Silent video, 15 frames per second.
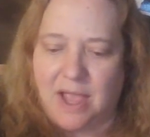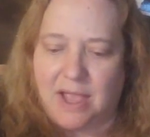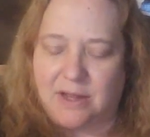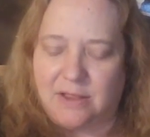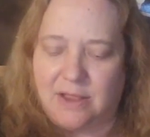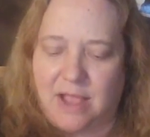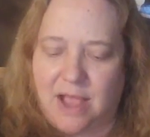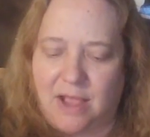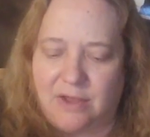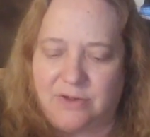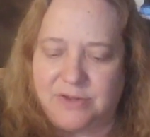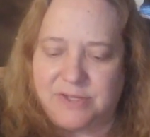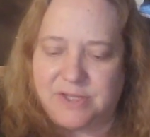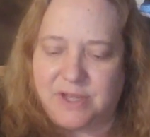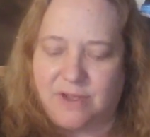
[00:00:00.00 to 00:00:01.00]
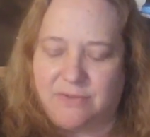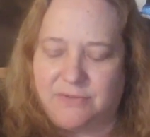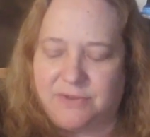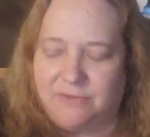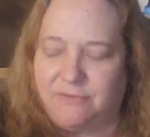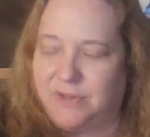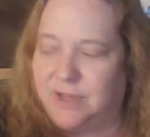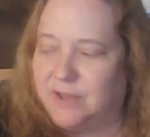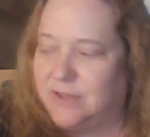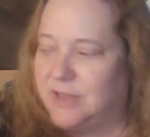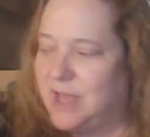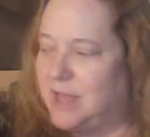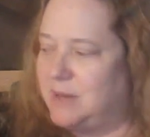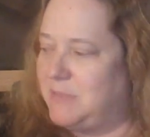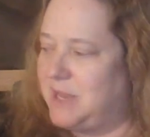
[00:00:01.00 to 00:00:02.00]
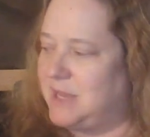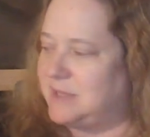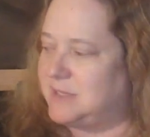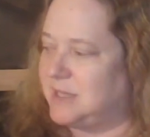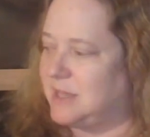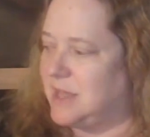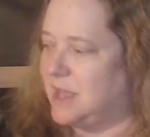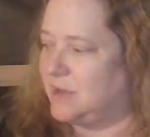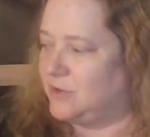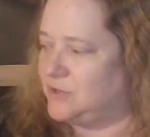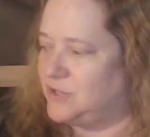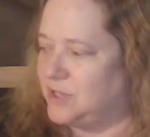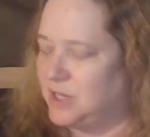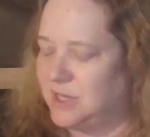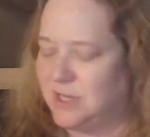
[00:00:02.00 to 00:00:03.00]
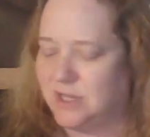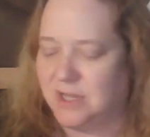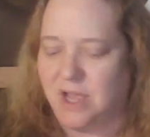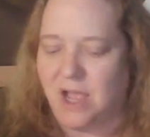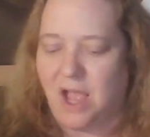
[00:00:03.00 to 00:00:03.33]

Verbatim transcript: and allow yourself to feel that amazing energy.